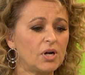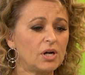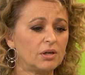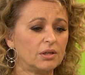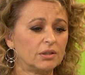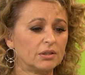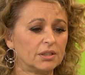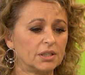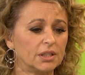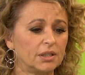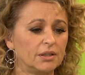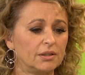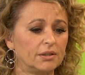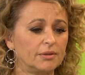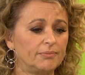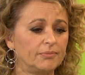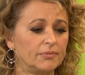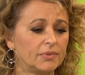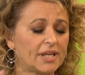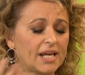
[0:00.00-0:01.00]
Mark
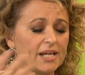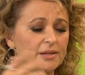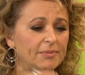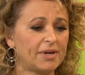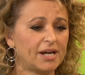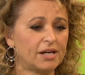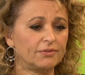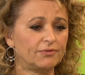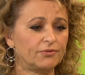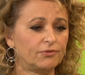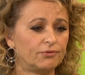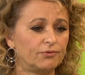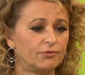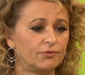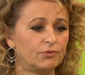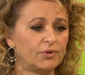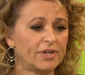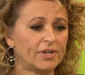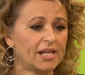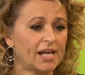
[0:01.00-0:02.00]
came out of
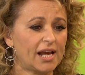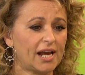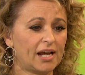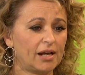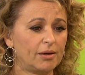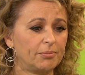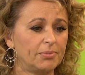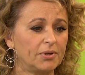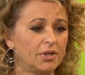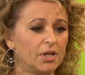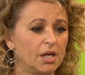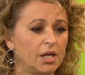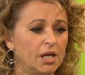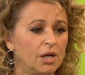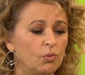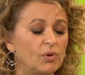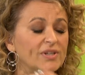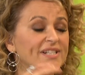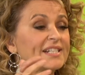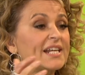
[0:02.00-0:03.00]
rehab,
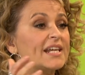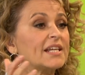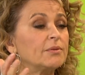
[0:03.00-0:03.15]
well, it's